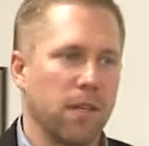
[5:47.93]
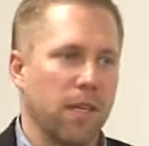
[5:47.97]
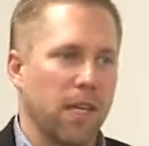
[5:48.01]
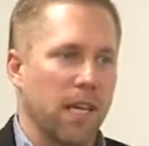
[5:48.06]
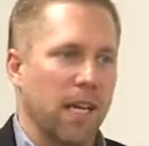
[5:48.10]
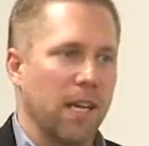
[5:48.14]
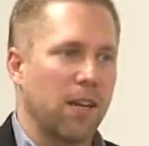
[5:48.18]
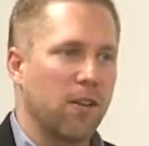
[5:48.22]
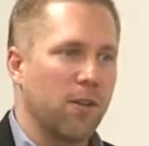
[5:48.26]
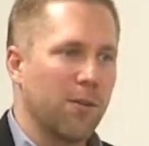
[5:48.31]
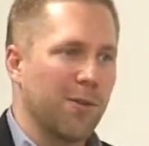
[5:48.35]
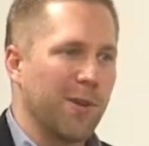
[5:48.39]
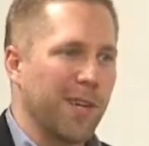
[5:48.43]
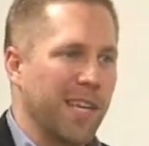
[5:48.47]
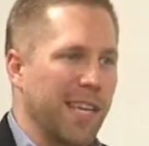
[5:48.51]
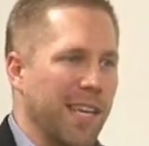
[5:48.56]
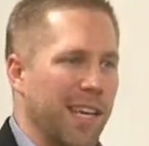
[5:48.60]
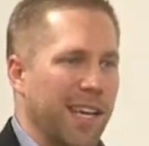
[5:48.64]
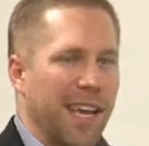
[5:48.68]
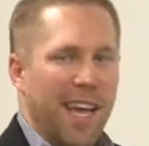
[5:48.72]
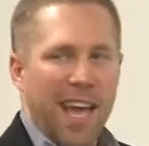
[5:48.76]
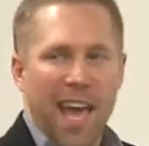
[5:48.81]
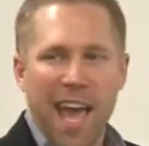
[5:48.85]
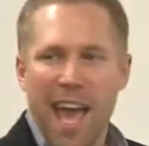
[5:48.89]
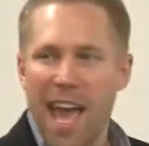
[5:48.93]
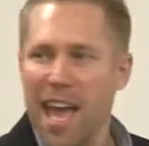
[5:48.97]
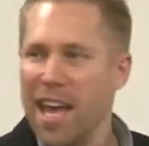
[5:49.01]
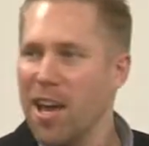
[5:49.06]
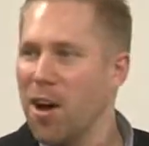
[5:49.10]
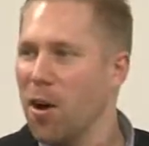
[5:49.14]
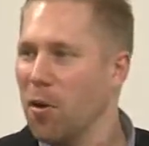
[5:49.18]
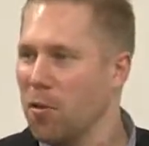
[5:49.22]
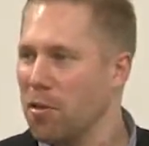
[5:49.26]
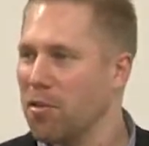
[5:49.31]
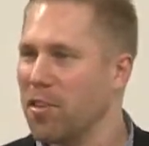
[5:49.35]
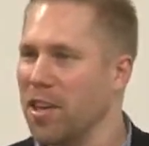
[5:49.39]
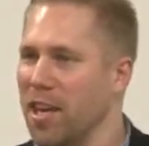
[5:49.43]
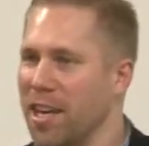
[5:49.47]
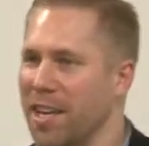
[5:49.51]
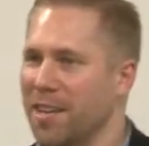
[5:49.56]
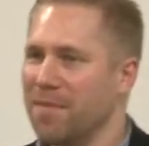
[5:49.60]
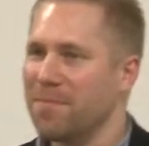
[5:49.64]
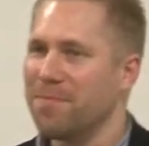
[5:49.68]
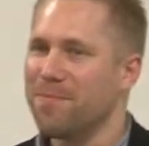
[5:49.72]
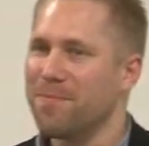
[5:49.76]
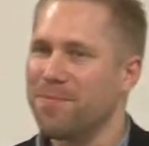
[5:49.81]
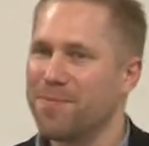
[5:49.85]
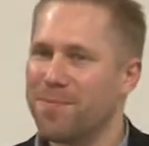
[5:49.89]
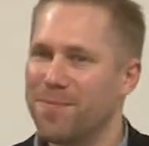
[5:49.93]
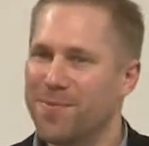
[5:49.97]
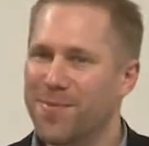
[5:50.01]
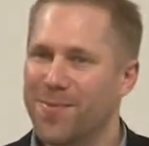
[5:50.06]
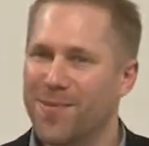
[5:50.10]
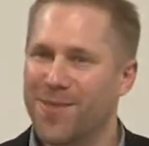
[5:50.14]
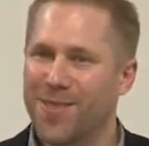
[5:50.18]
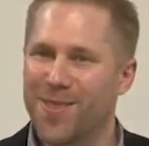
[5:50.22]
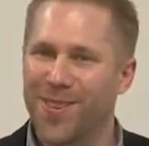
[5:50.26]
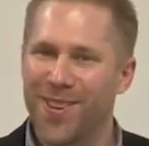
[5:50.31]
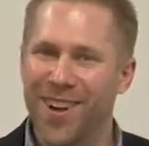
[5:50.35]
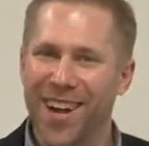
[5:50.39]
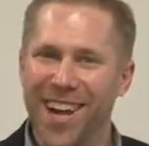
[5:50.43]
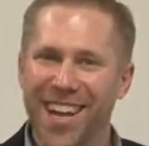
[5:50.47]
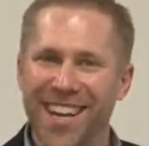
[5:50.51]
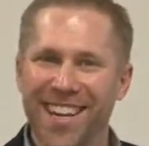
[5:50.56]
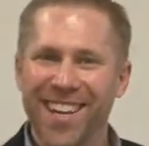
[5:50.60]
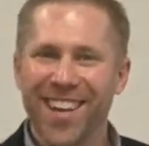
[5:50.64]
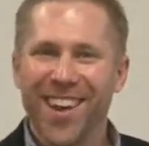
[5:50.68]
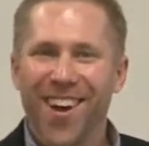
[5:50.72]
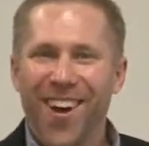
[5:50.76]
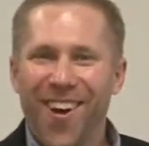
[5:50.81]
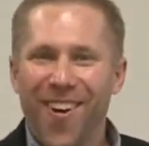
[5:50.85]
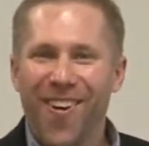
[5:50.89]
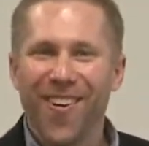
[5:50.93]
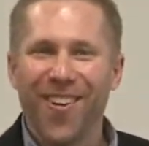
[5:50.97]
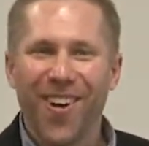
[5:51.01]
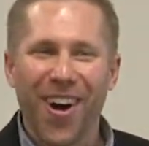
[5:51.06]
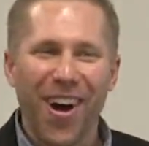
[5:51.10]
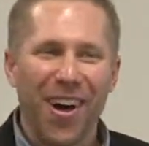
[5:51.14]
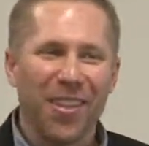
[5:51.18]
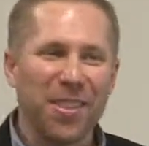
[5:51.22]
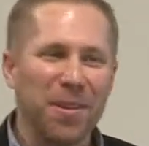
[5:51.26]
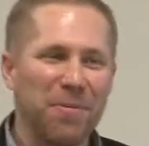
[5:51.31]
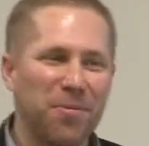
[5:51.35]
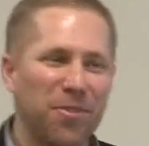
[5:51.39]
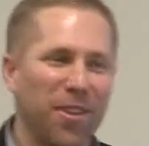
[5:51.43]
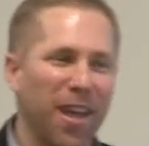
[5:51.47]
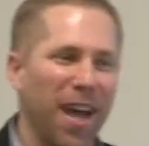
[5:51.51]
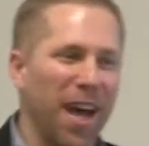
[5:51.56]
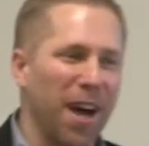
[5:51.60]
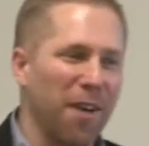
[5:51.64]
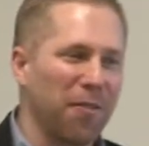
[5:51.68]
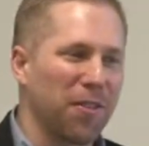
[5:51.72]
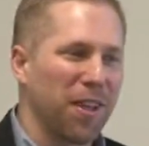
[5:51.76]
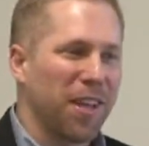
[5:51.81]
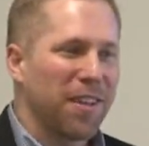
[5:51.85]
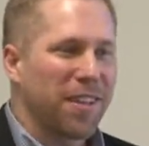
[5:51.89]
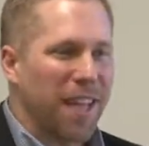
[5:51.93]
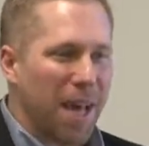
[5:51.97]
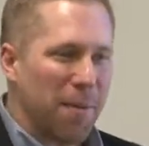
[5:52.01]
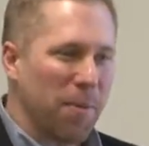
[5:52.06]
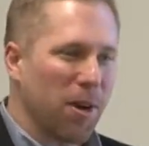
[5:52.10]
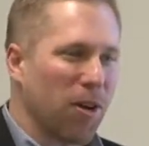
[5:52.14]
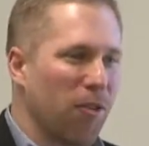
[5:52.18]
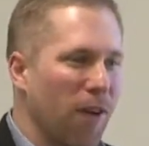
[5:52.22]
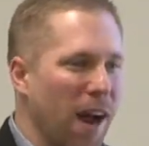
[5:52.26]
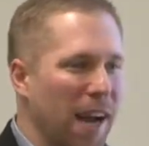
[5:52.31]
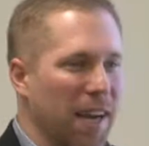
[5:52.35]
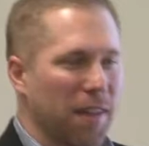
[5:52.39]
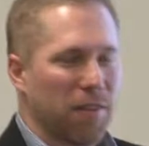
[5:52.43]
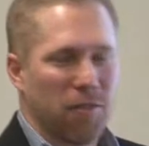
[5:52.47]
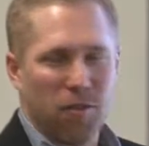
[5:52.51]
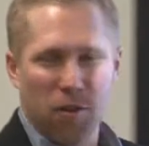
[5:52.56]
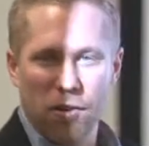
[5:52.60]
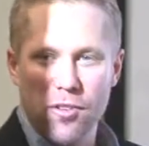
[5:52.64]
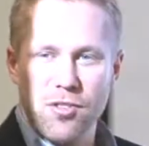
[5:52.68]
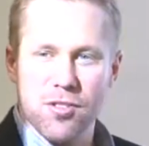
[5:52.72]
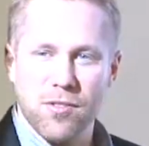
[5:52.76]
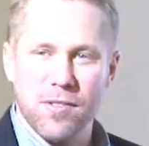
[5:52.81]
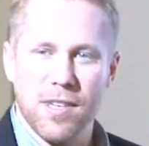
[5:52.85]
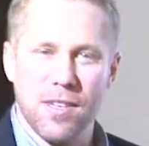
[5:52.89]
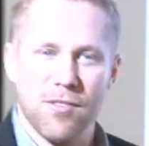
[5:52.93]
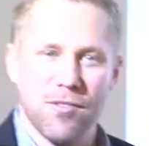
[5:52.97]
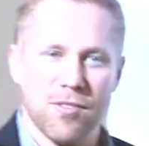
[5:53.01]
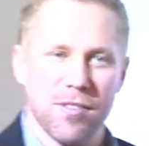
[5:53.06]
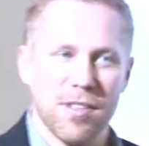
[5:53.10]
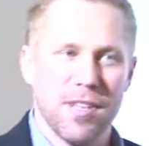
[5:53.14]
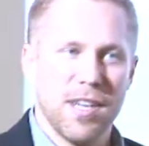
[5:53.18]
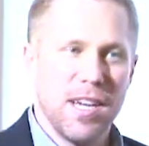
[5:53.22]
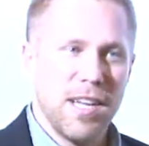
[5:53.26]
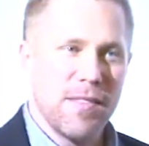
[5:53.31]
including AOC, right, who call themselves democratic socialists.